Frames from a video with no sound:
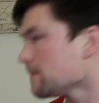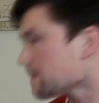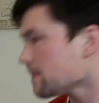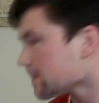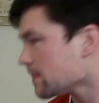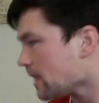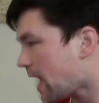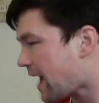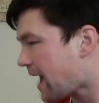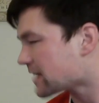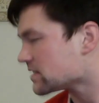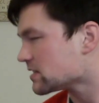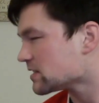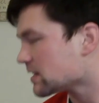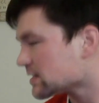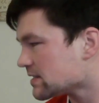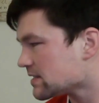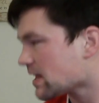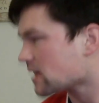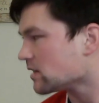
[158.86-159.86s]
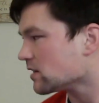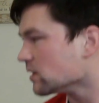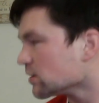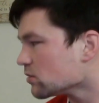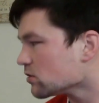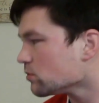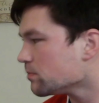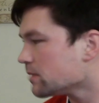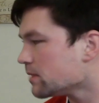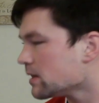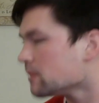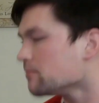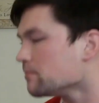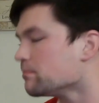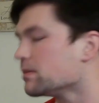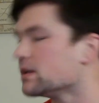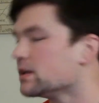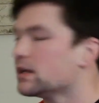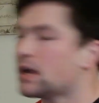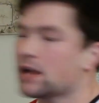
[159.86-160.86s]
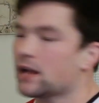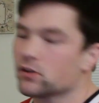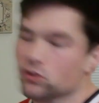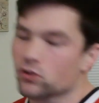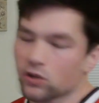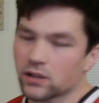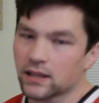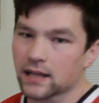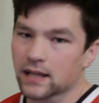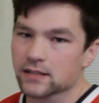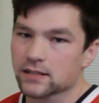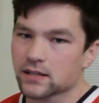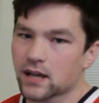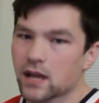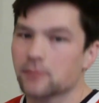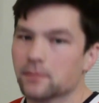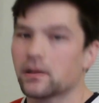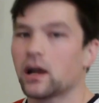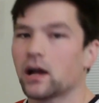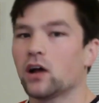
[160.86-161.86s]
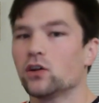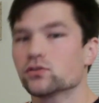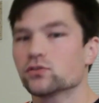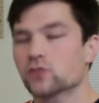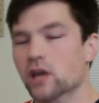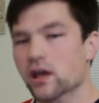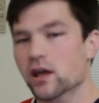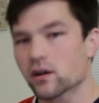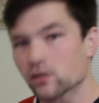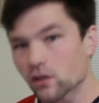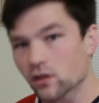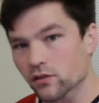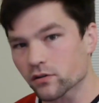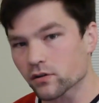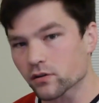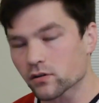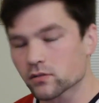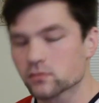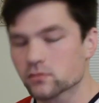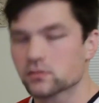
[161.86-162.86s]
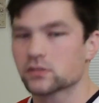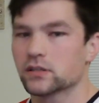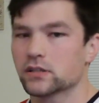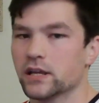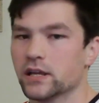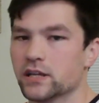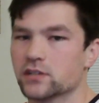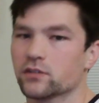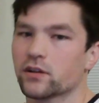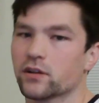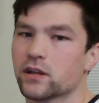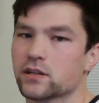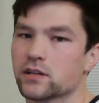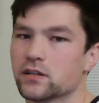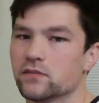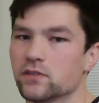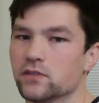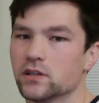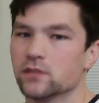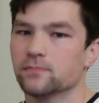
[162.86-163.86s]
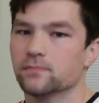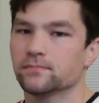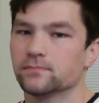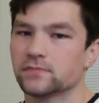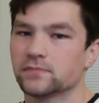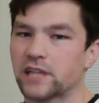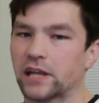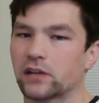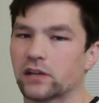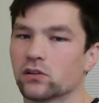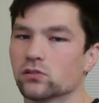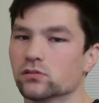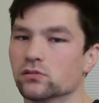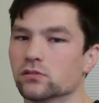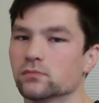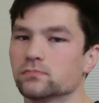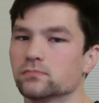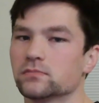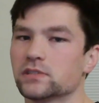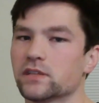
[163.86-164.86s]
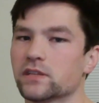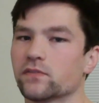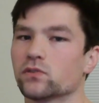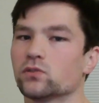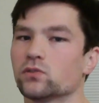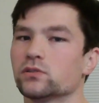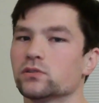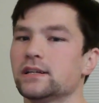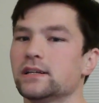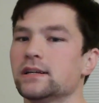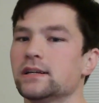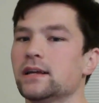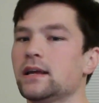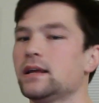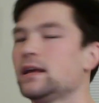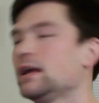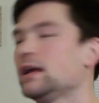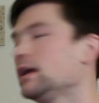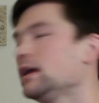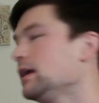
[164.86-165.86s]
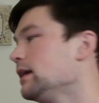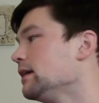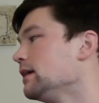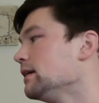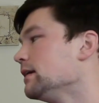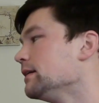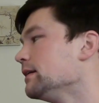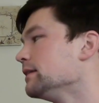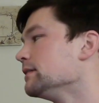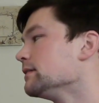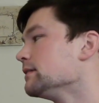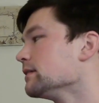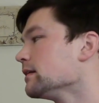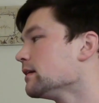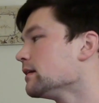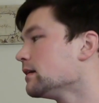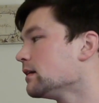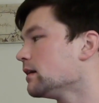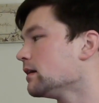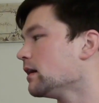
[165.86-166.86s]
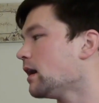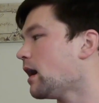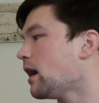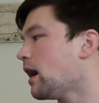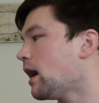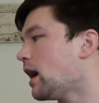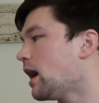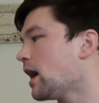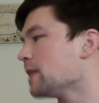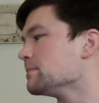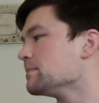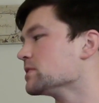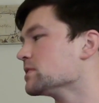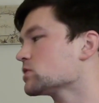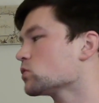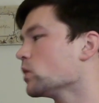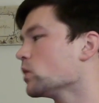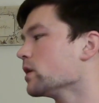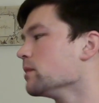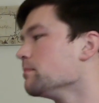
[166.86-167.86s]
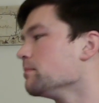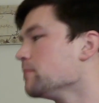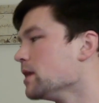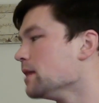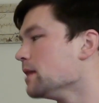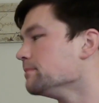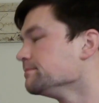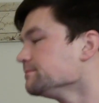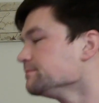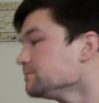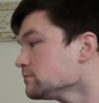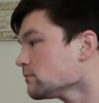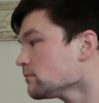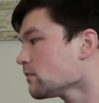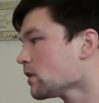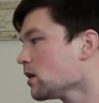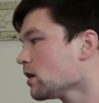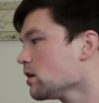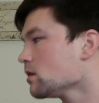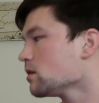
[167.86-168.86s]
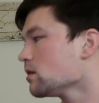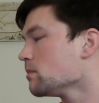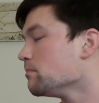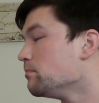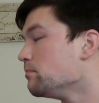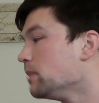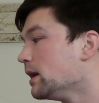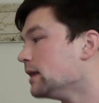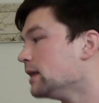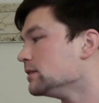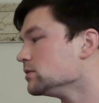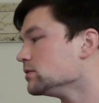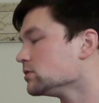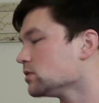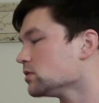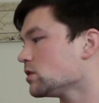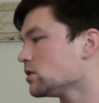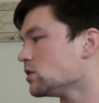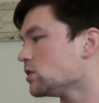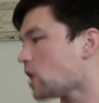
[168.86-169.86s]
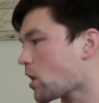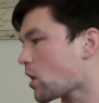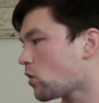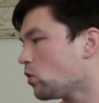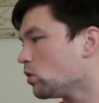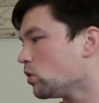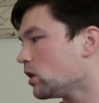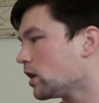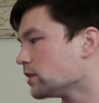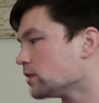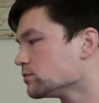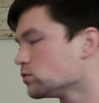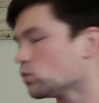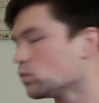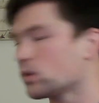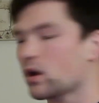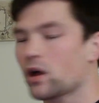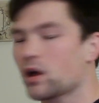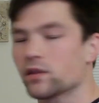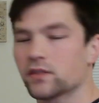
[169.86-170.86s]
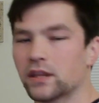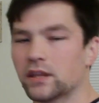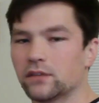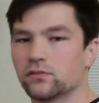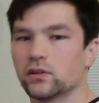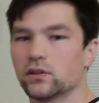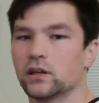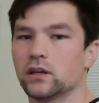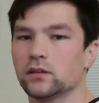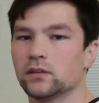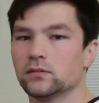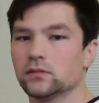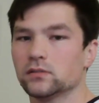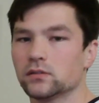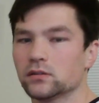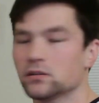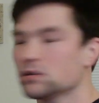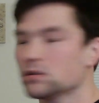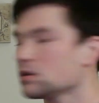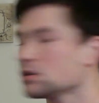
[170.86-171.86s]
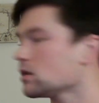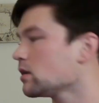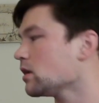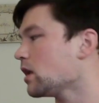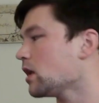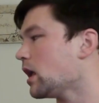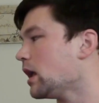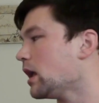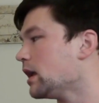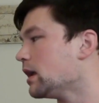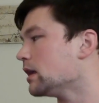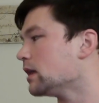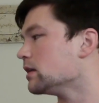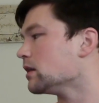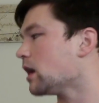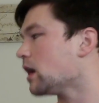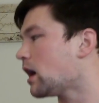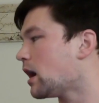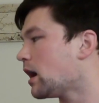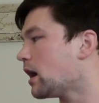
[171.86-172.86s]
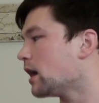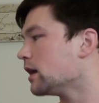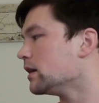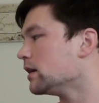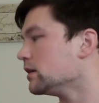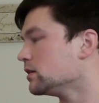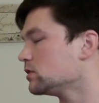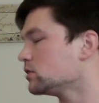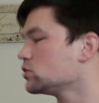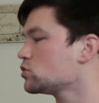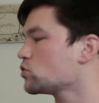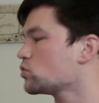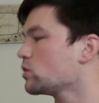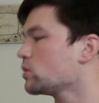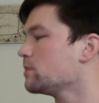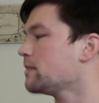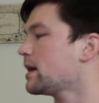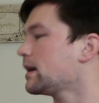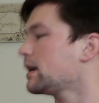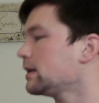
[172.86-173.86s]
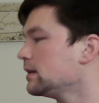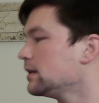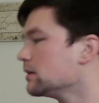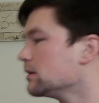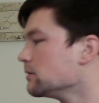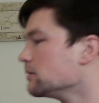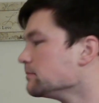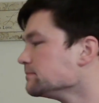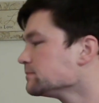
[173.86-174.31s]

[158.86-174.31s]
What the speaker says: action dies down a little bit, but during that time, I also had another CHL.TV technical difficulty, and I missed quite a bit. But not a whole lot went on, thankfully, and I joined back in.